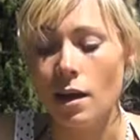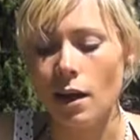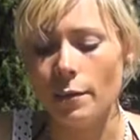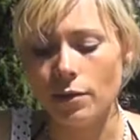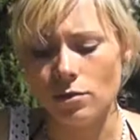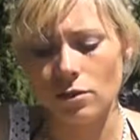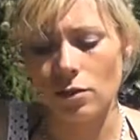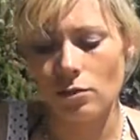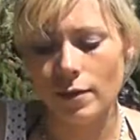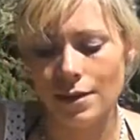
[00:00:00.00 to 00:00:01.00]
It also
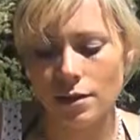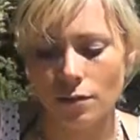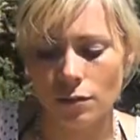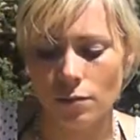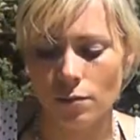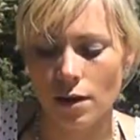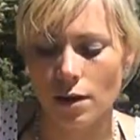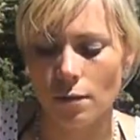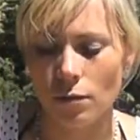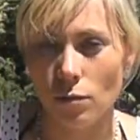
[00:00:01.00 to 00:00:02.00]
got a rating from
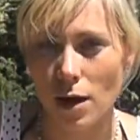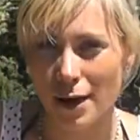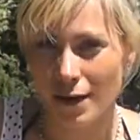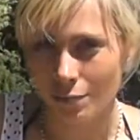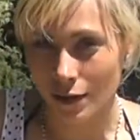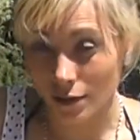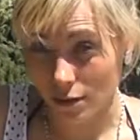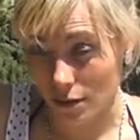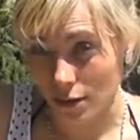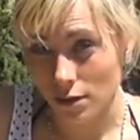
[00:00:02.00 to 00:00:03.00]
the Wine Gang
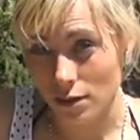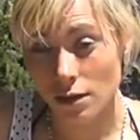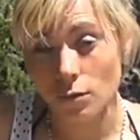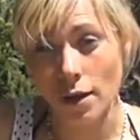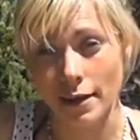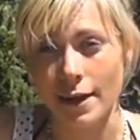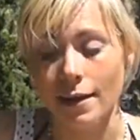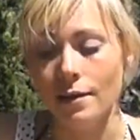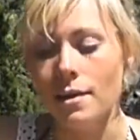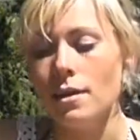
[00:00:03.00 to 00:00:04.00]
magazine, the Wine
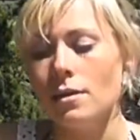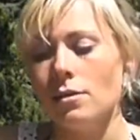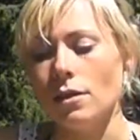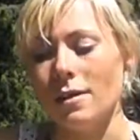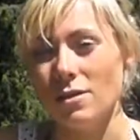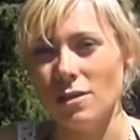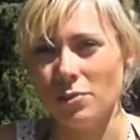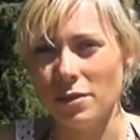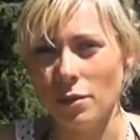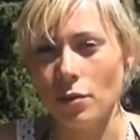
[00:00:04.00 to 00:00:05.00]
Gang, so they're
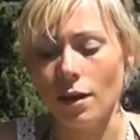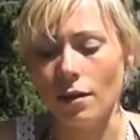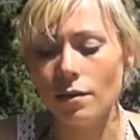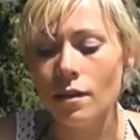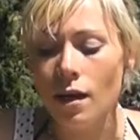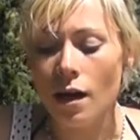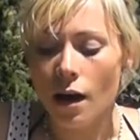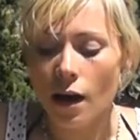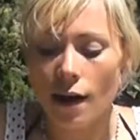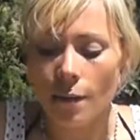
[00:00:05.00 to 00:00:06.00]
doing pretty well.
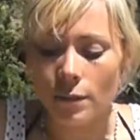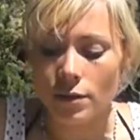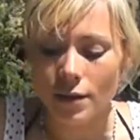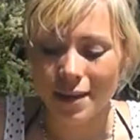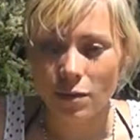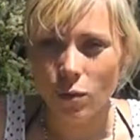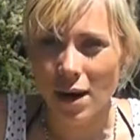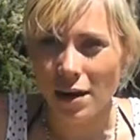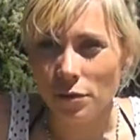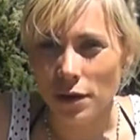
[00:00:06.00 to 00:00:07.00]
So in the
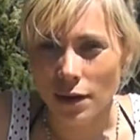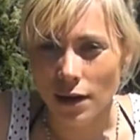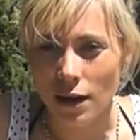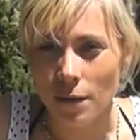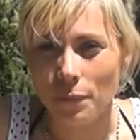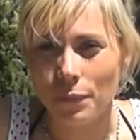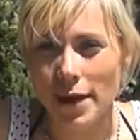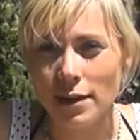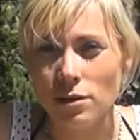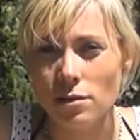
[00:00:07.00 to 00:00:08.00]
winery,
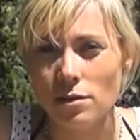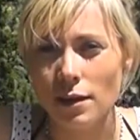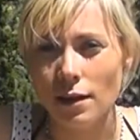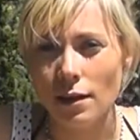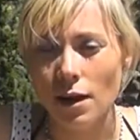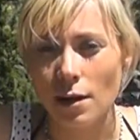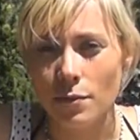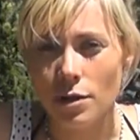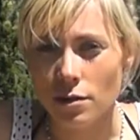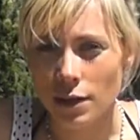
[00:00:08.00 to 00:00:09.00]
they're using
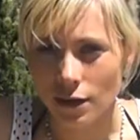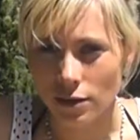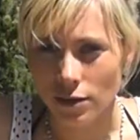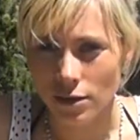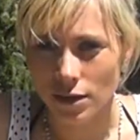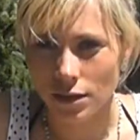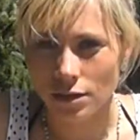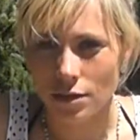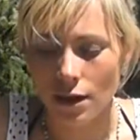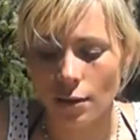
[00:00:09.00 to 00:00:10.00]
new
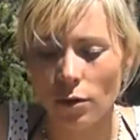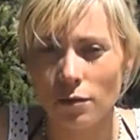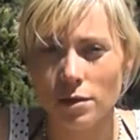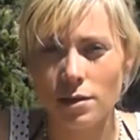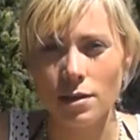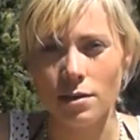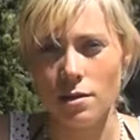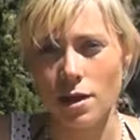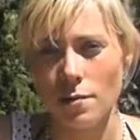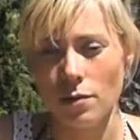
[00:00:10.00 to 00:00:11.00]
technologies.
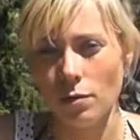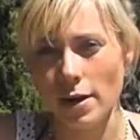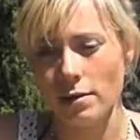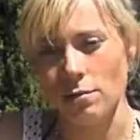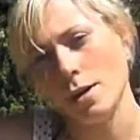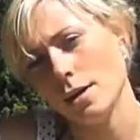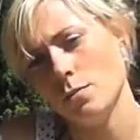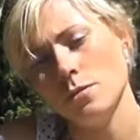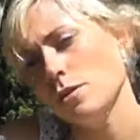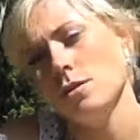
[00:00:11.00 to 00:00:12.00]
Obviously, the wine's
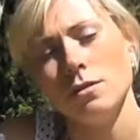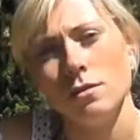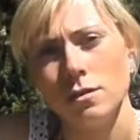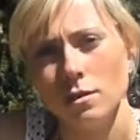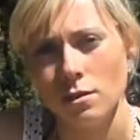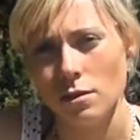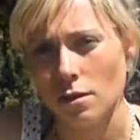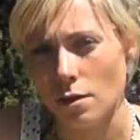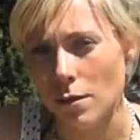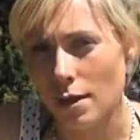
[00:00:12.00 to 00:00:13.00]
produced using
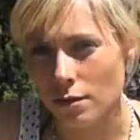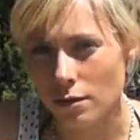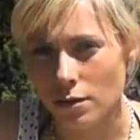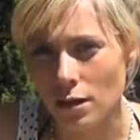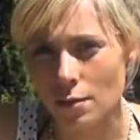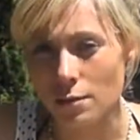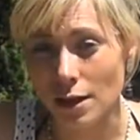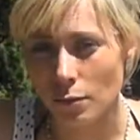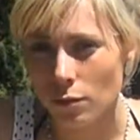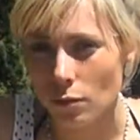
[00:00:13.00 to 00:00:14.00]
the method,
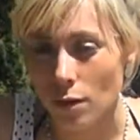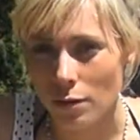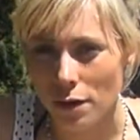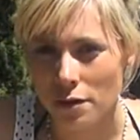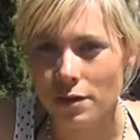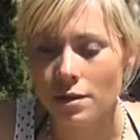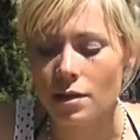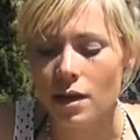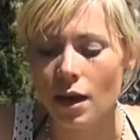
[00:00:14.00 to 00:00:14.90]
Champenois method,